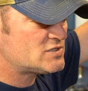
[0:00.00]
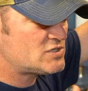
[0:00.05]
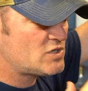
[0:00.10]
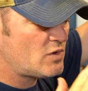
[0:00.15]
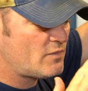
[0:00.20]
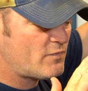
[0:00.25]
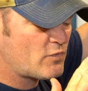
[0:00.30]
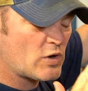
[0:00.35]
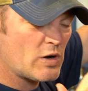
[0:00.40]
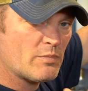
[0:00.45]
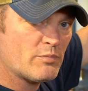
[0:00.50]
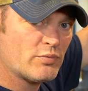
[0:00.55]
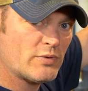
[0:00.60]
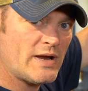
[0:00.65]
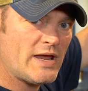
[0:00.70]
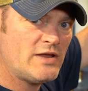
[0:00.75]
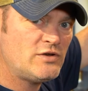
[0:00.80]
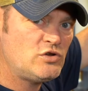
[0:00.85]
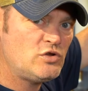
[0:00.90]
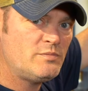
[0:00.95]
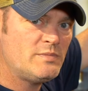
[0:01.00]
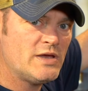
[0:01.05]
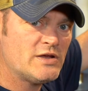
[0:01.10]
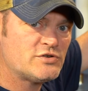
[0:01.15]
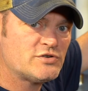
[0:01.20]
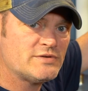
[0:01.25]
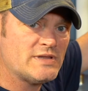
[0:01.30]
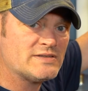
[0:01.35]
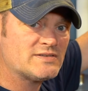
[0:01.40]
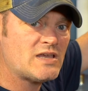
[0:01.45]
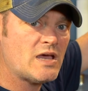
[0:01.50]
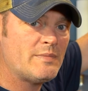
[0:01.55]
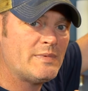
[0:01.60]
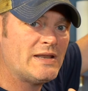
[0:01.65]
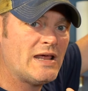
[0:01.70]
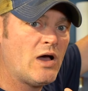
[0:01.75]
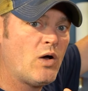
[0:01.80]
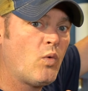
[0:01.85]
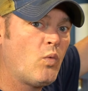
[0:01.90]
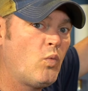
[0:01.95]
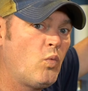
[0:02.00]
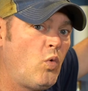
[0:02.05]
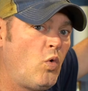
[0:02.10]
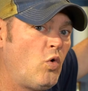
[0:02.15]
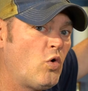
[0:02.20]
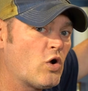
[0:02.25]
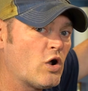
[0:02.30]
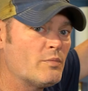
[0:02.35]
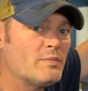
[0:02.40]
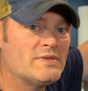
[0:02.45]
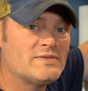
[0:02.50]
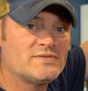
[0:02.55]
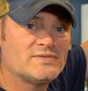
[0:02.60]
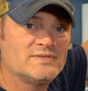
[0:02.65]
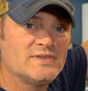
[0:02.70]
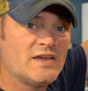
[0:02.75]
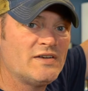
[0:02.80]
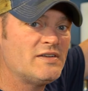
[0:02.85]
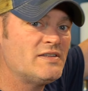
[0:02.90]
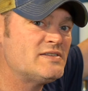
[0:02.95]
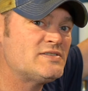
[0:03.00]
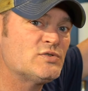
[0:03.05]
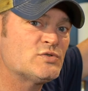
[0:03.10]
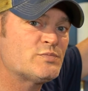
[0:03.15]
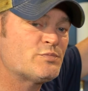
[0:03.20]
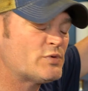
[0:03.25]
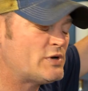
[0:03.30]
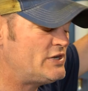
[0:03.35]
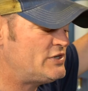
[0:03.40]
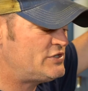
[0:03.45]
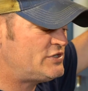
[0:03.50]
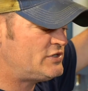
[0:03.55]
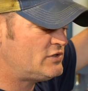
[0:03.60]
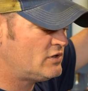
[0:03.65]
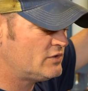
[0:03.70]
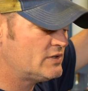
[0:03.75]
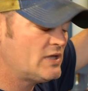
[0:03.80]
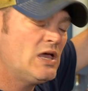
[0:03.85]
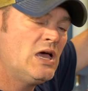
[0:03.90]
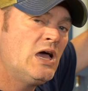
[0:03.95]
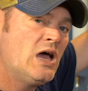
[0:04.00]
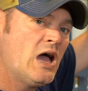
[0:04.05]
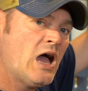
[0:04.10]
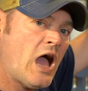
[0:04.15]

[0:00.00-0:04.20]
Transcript: So for a brand new mixture that's coming out warm, none of this was pre-chilled,